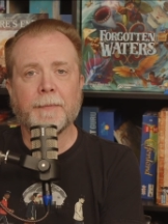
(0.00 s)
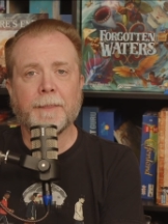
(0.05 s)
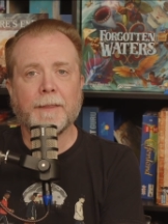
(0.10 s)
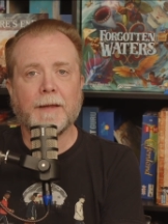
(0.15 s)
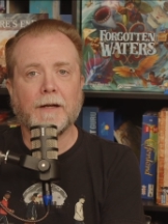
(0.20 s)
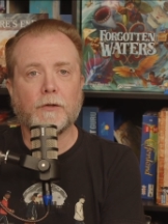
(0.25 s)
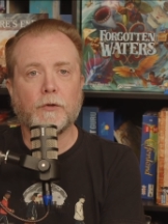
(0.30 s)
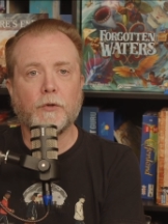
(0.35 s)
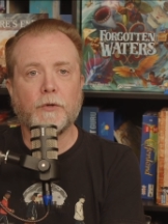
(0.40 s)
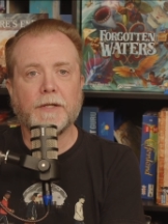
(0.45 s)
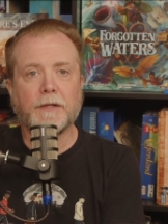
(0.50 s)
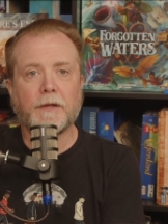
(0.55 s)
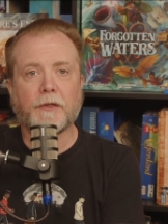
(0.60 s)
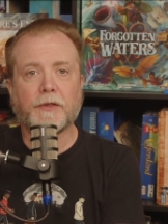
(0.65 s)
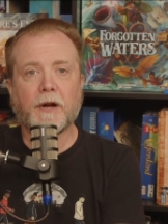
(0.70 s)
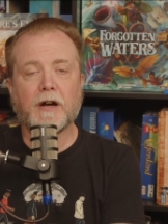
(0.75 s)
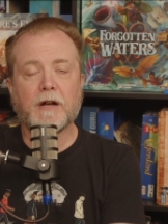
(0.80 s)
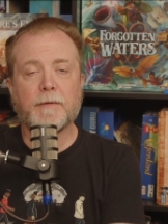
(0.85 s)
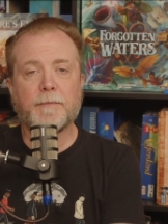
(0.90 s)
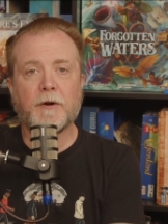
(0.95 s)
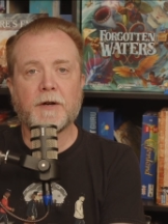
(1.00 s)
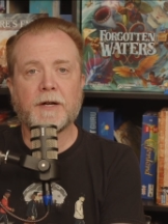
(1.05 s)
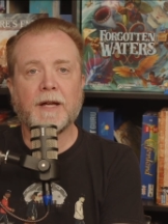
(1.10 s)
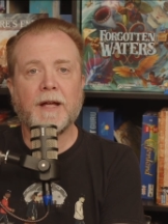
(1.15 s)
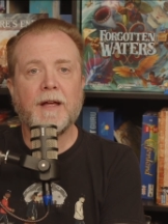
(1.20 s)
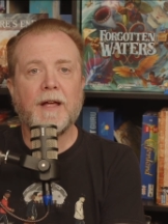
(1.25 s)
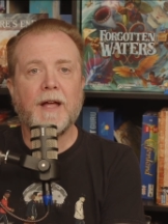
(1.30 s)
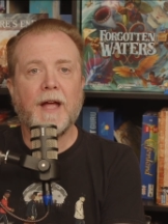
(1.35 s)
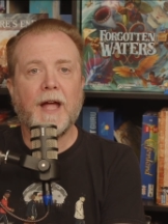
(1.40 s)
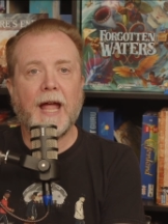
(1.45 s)
including the Tharda book
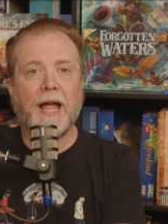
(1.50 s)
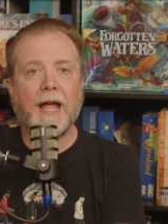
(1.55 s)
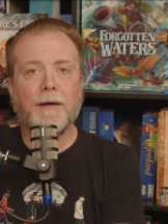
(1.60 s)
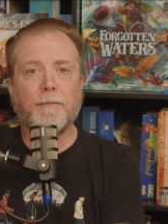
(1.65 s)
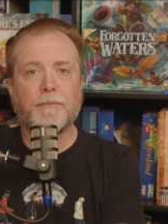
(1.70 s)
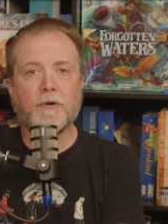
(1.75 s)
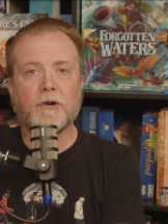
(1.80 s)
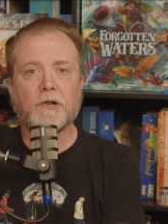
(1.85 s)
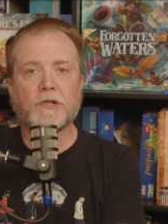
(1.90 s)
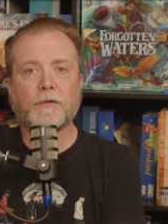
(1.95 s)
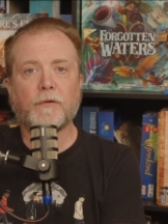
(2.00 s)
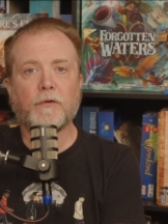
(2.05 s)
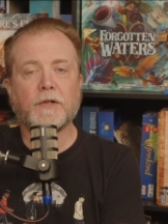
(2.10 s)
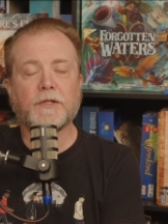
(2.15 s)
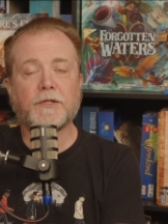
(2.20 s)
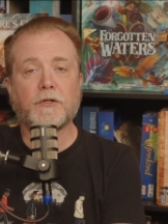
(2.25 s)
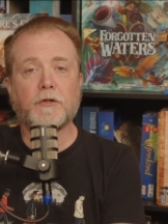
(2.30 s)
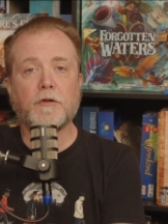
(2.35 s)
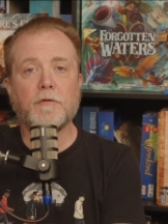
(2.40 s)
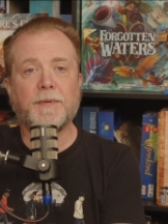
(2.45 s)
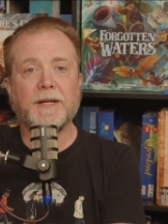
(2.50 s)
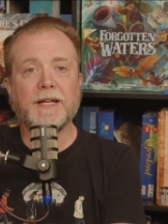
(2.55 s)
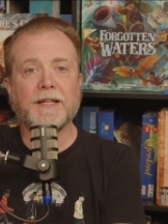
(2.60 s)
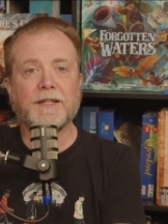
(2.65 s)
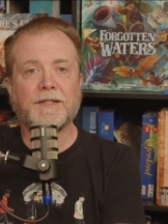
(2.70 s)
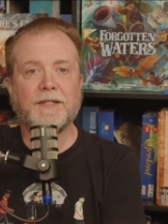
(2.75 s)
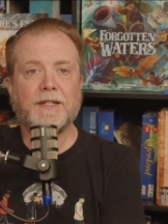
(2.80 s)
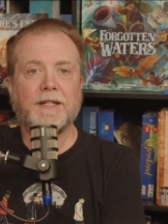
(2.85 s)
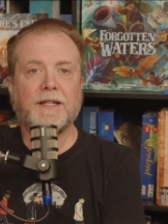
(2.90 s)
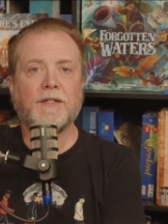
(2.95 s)
and books for its 2
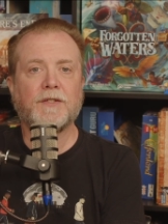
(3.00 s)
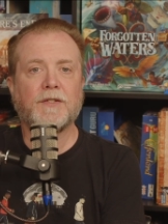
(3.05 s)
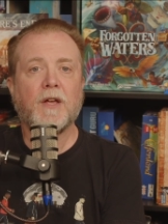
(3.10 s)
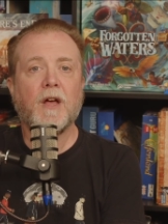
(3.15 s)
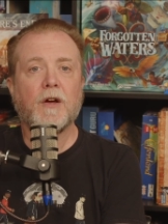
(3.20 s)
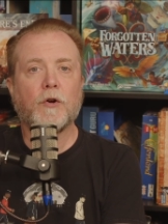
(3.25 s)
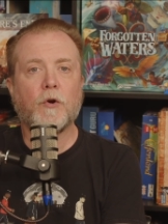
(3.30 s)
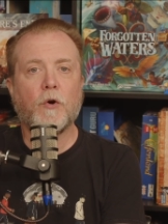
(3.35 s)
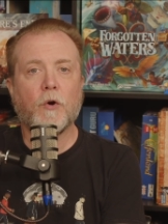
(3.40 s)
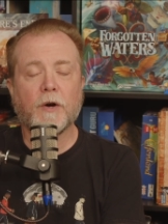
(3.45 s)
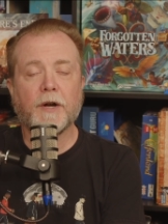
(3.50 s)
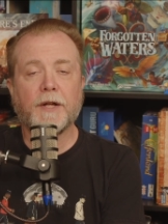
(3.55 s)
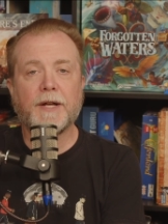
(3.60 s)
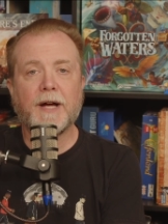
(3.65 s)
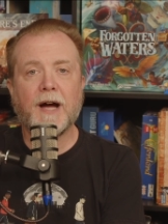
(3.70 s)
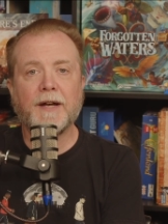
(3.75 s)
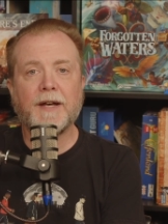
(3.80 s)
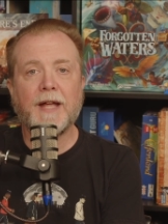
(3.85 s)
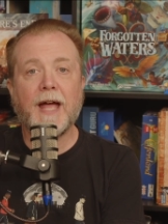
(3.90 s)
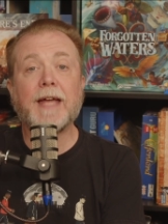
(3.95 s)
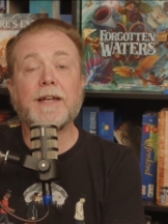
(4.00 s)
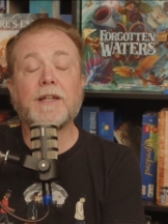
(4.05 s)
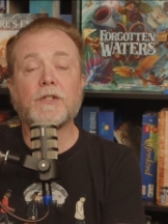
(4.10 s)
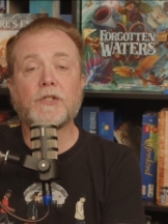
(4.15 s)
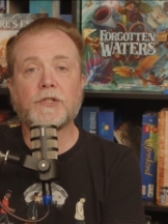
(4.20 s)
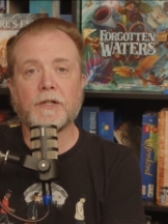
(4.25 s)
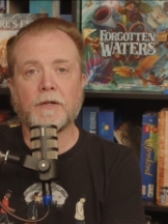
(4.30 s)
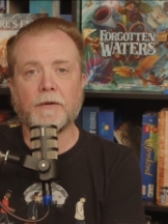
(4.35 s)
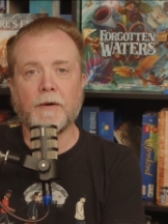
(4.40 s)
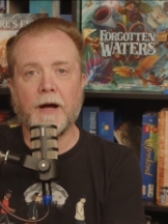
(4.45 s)
biggest cities, Koranan and
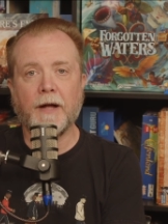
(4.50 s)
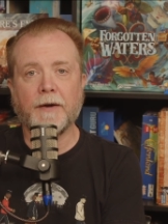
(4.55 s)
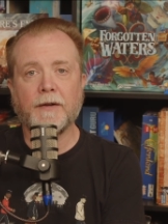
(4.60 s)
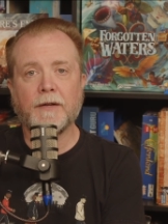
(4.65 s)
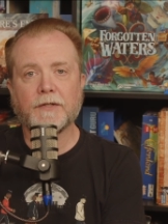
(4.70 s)
Shiran.